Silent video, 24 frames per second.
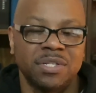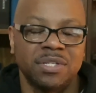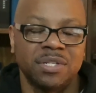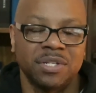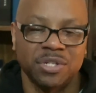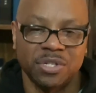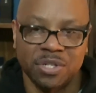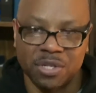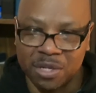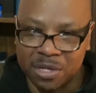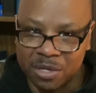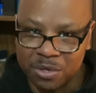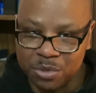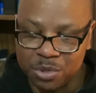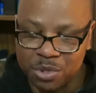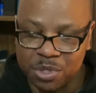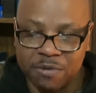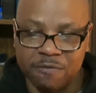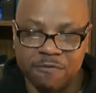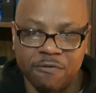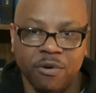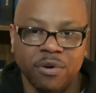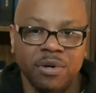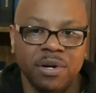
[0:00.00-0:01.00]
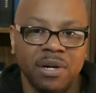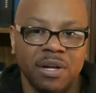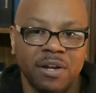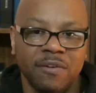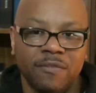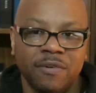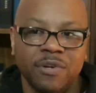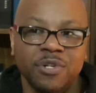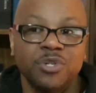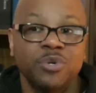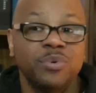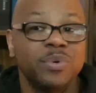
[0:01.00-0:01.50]
The solution for
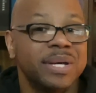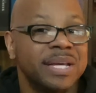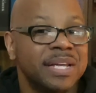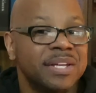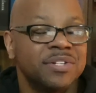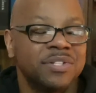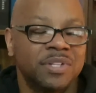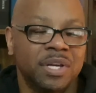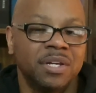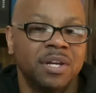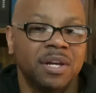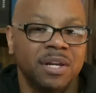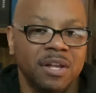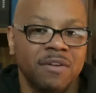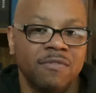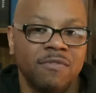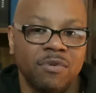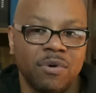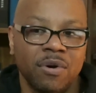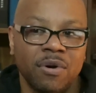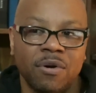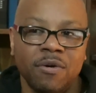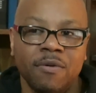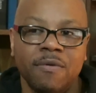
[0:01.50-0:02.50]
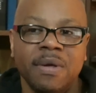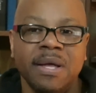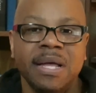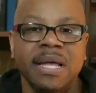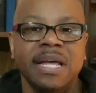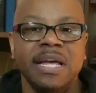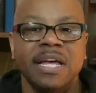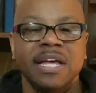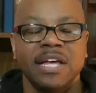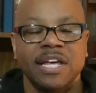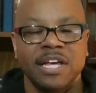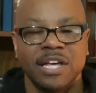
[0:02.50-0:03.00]
deliverance, who is the deliverer,
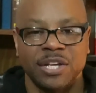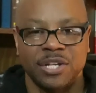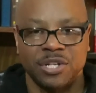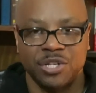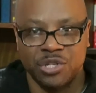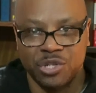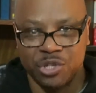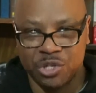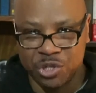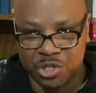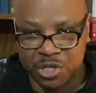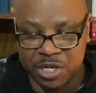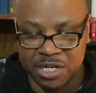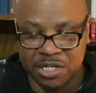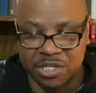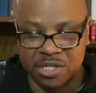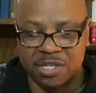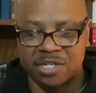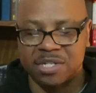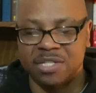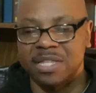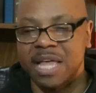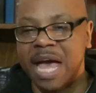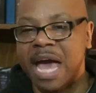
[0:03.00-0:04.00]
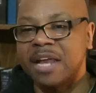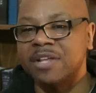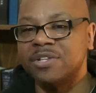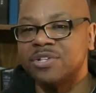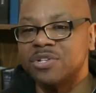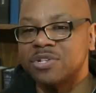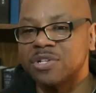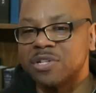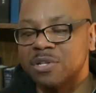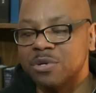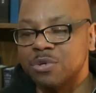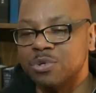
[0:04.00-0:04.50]
is Jesus. That is
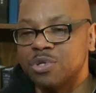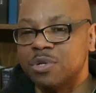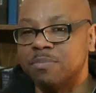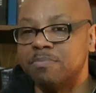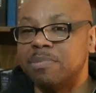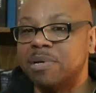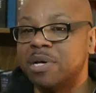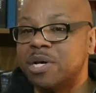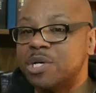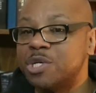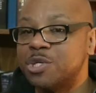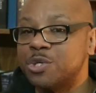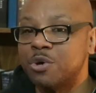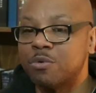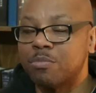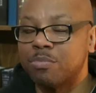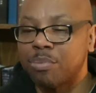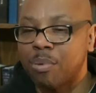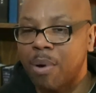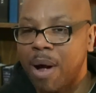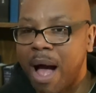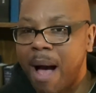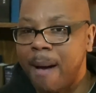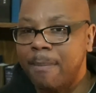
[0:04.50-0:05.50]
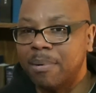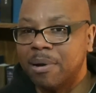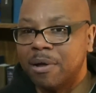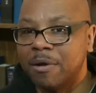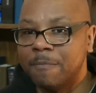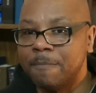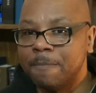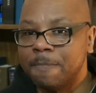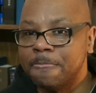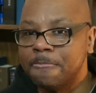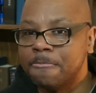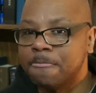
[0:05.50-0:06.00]
the solution because your problem,